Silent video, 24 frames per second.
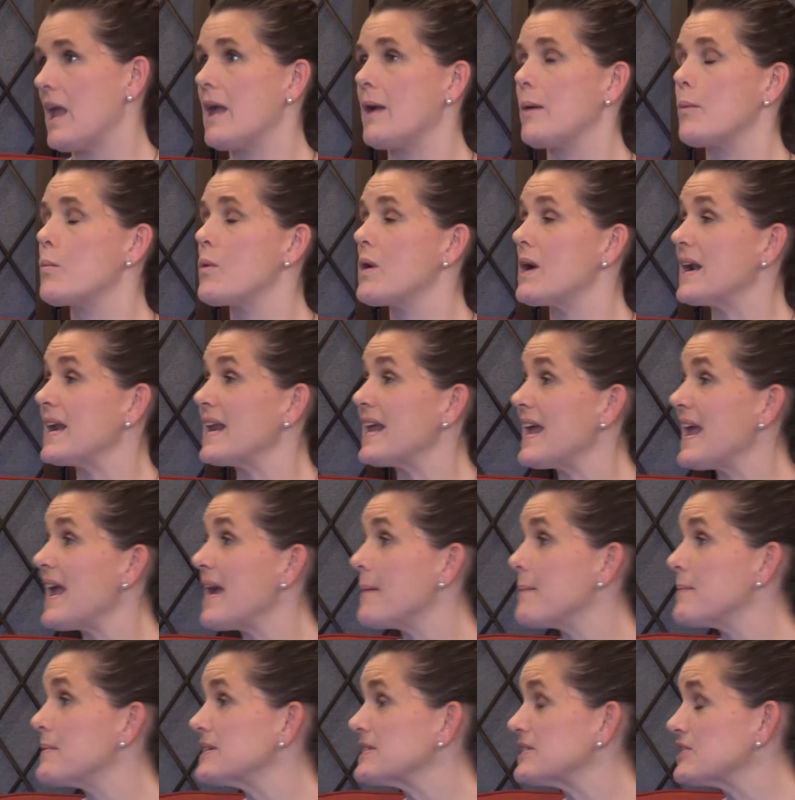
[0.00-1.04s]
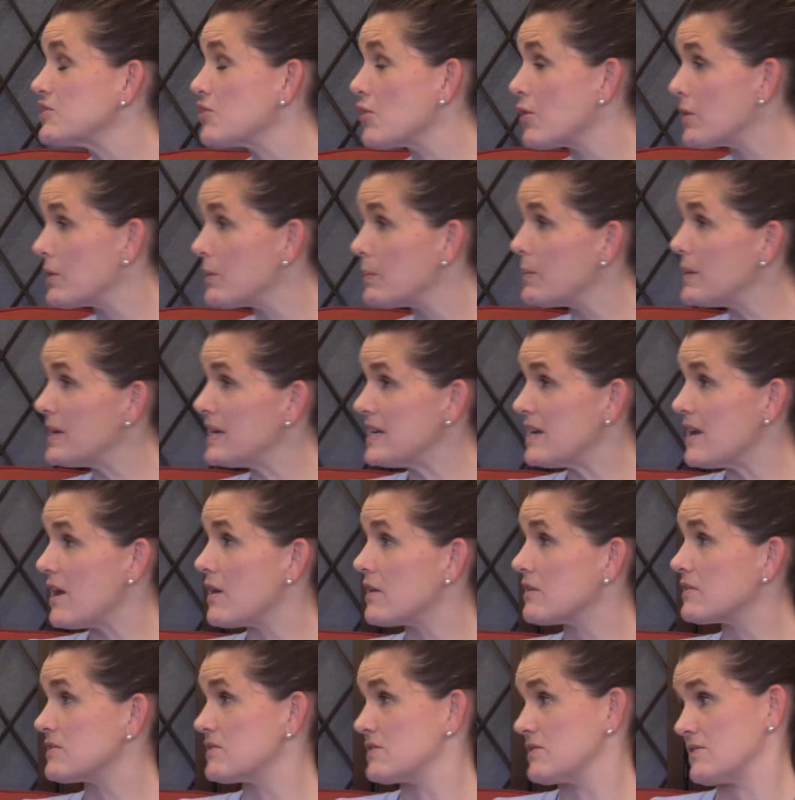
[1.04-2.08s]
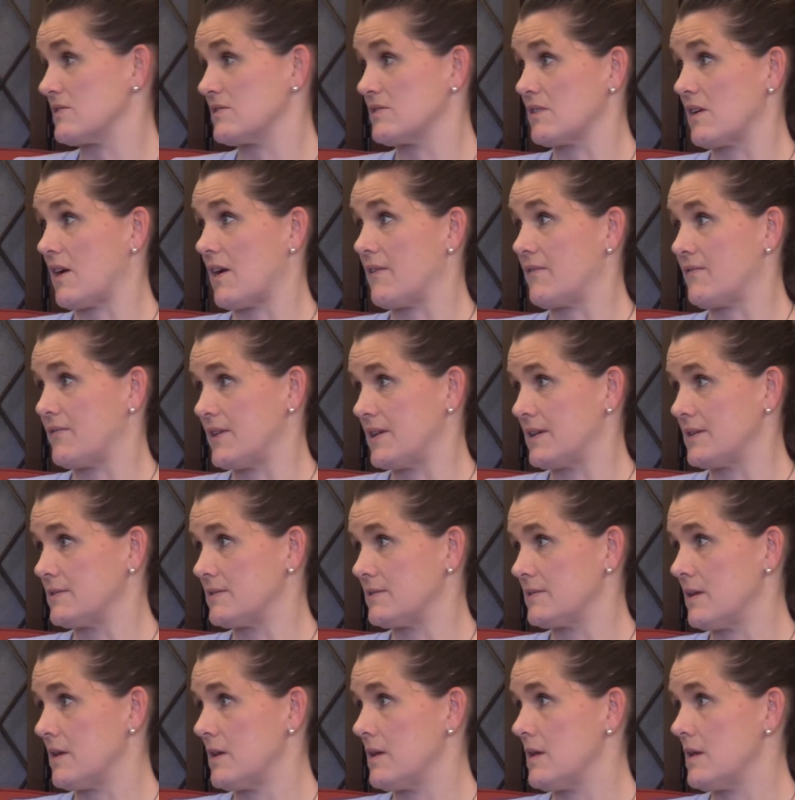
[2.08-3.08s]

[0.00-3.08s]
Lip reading: And why'd I have my stroke in my doctor's office?